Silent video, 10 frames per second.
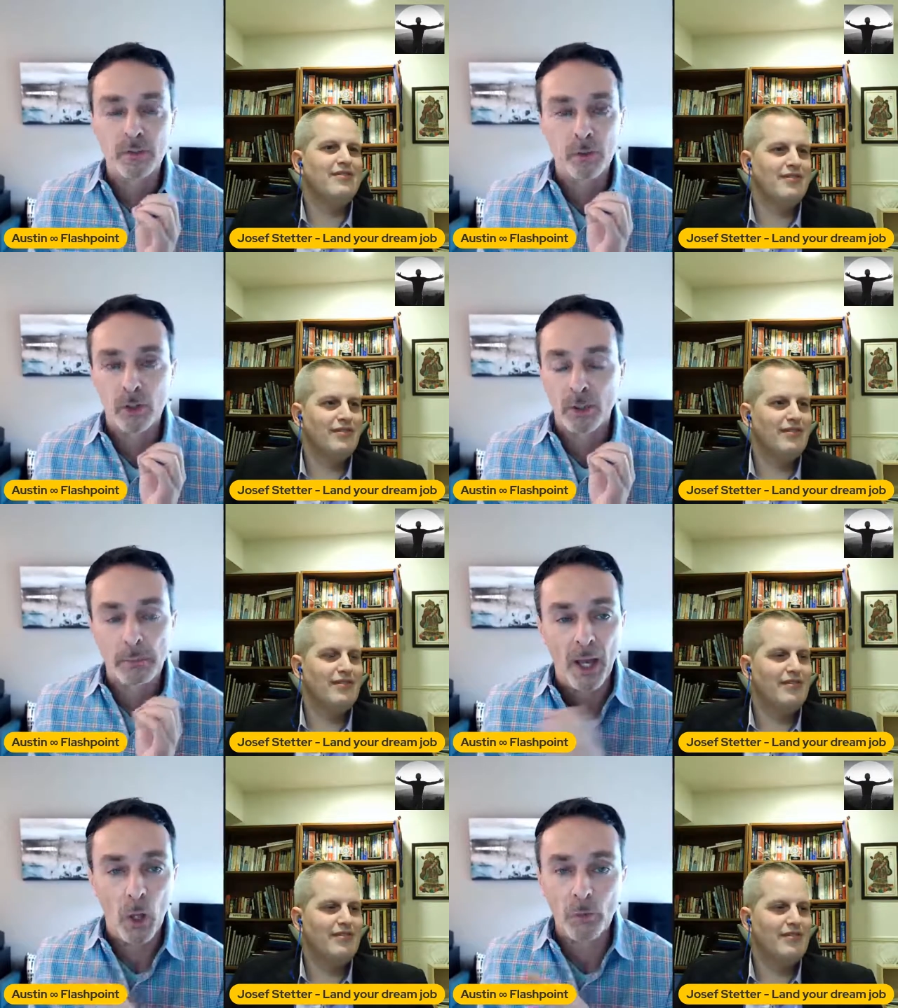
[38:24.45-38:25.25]
Speaker 1: If you're
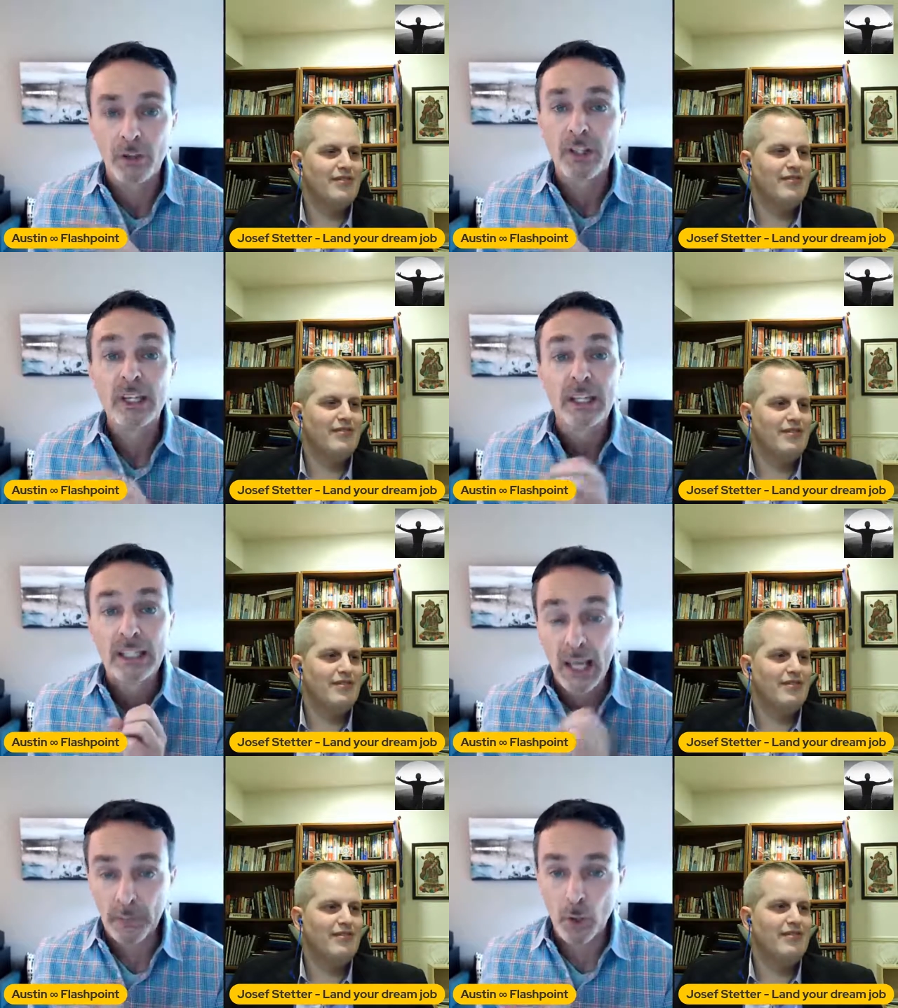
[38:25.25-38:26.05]
compelled,
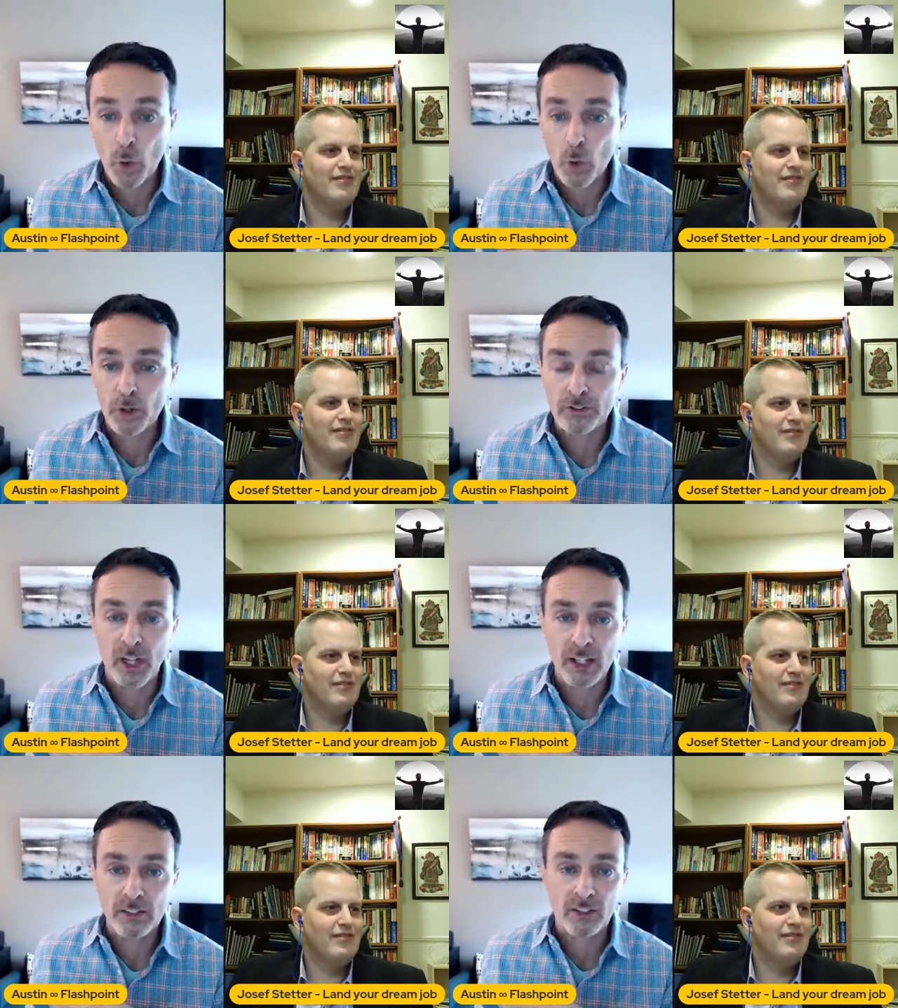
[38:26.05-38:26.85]
get the course,
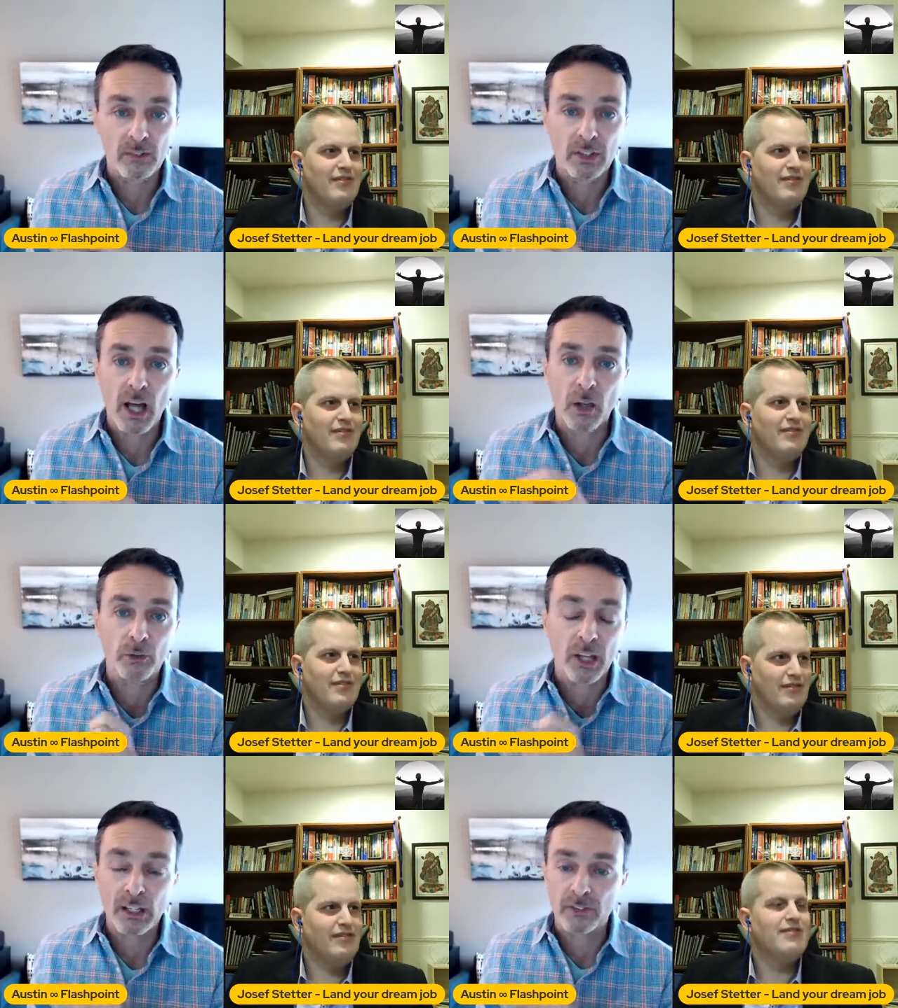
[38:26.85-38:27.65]

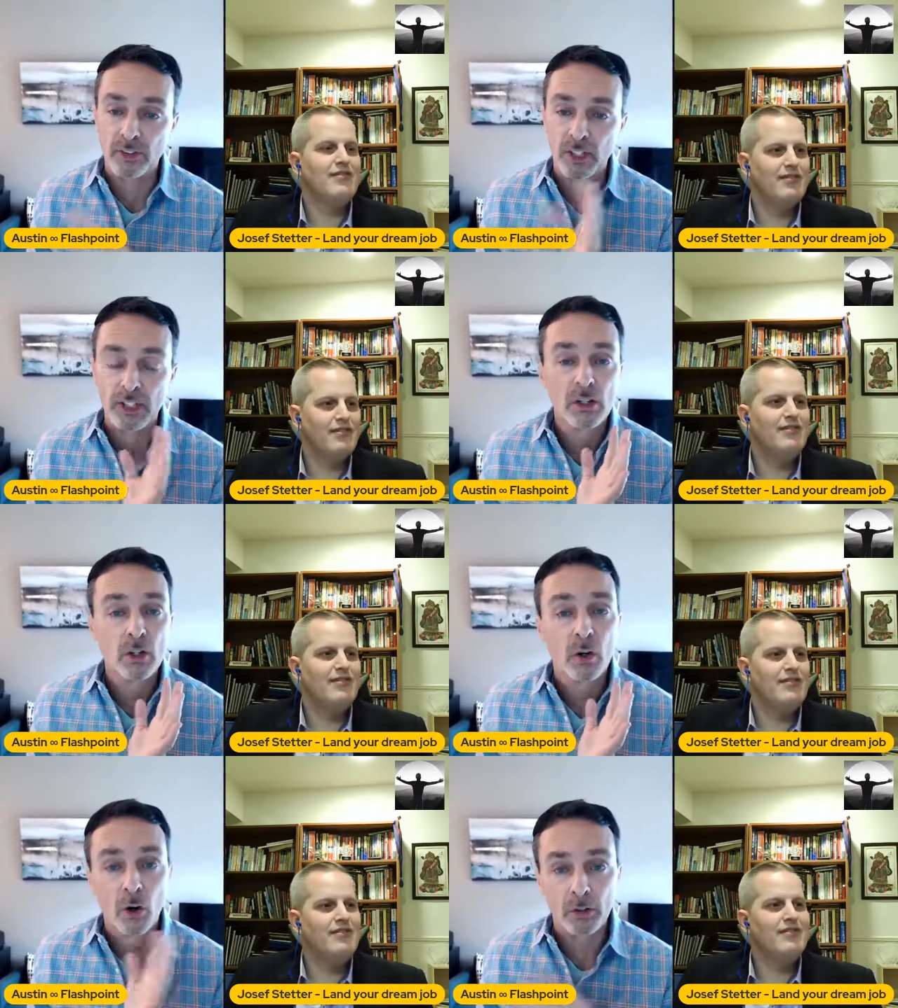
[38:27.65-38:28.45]
$97 A to Z
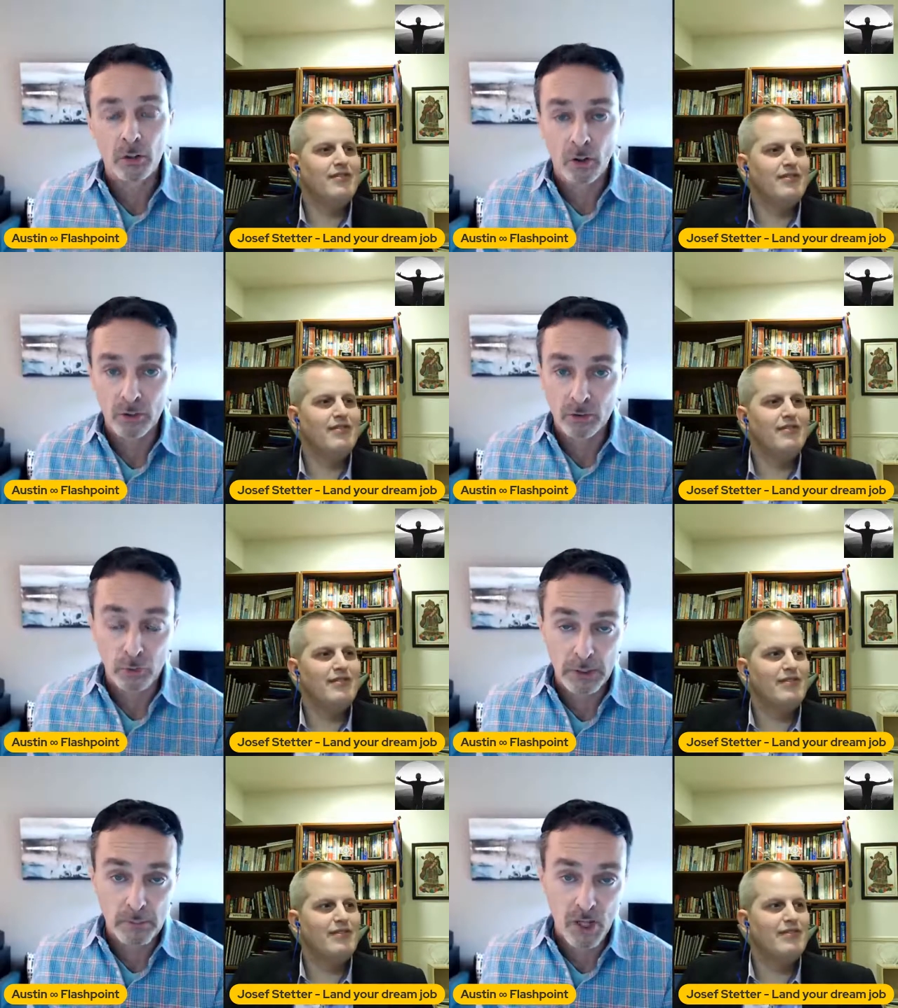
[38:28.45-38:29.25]
on, on
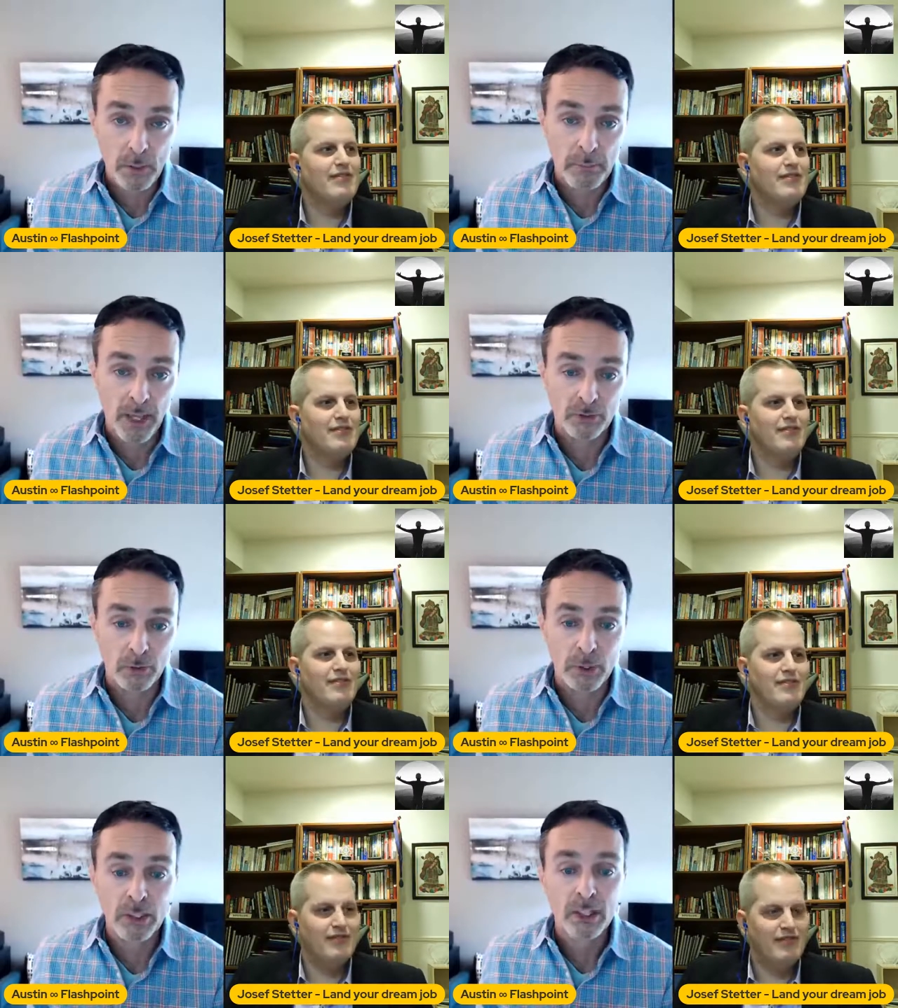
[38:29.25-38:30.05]
dream job
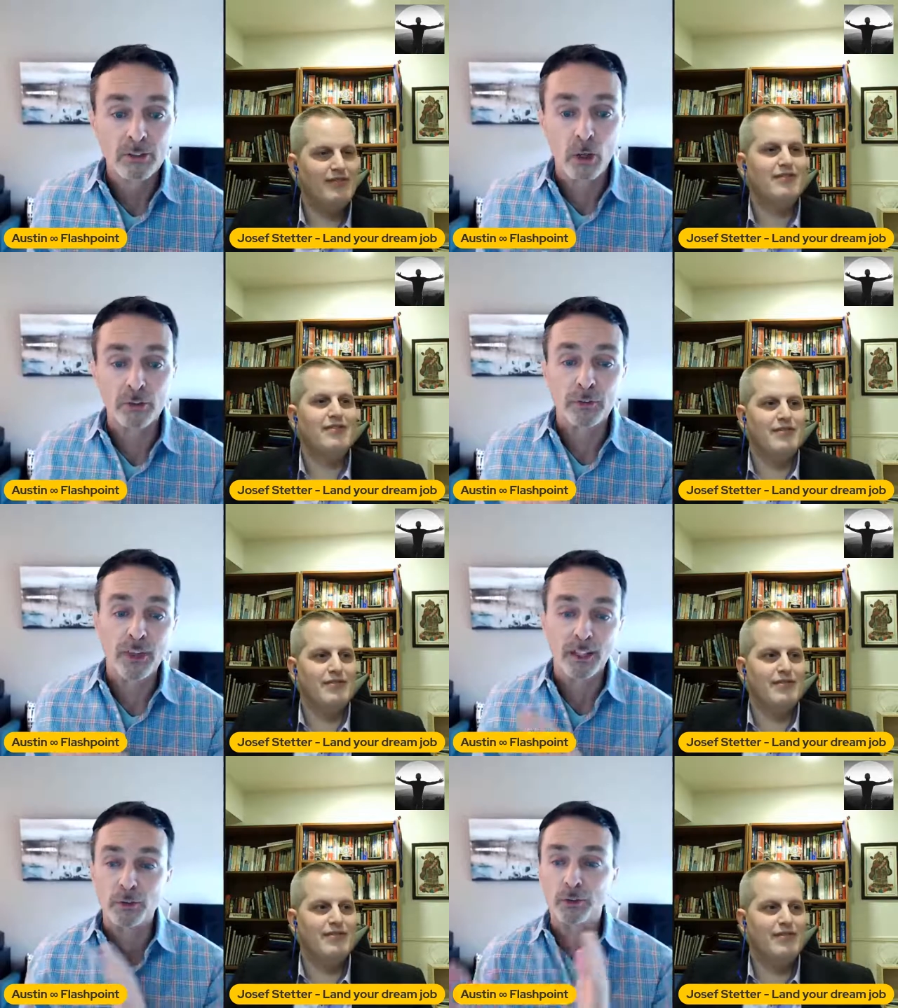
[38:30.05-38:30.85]
mastery. Josef,
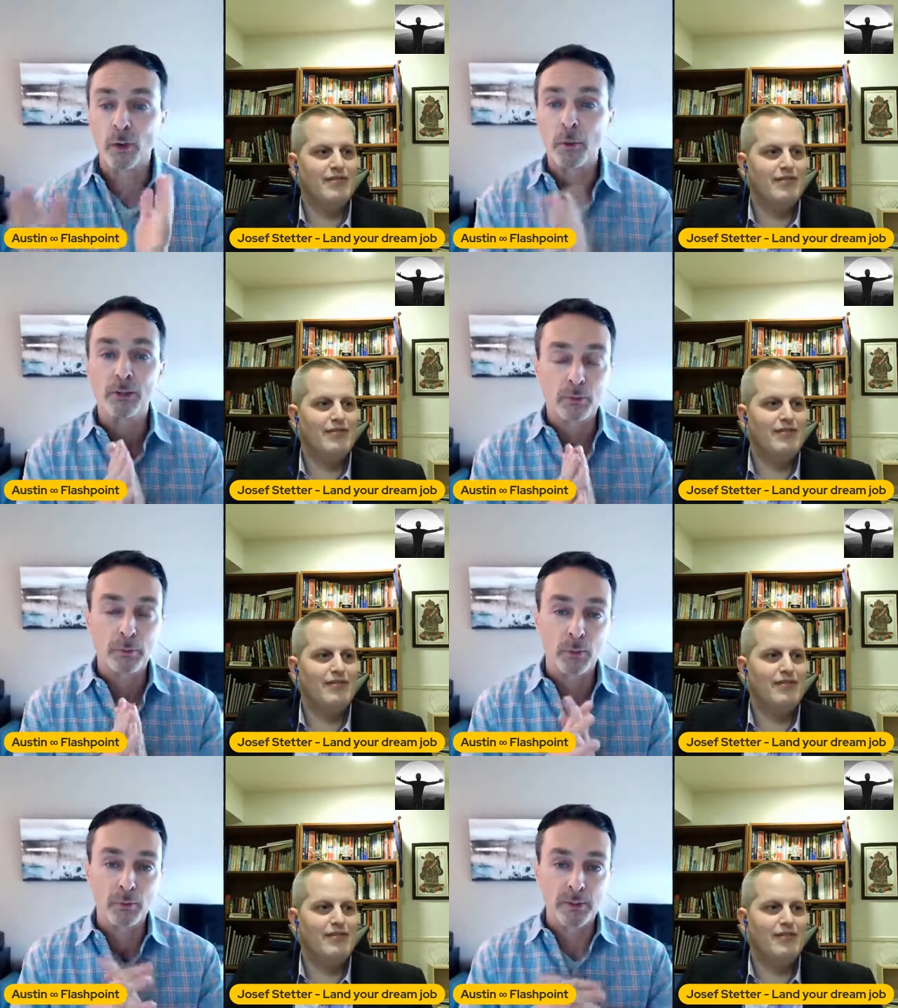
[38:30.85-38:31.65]
thank you so much for being with